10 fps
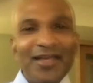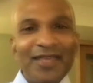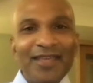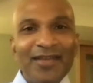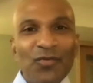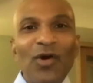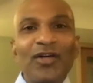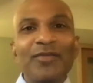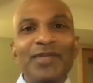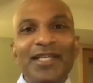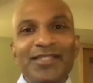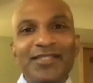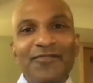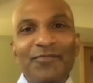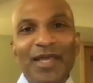The welcomeness
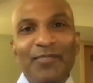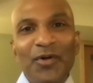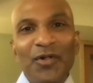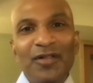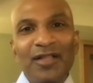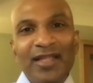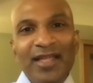of people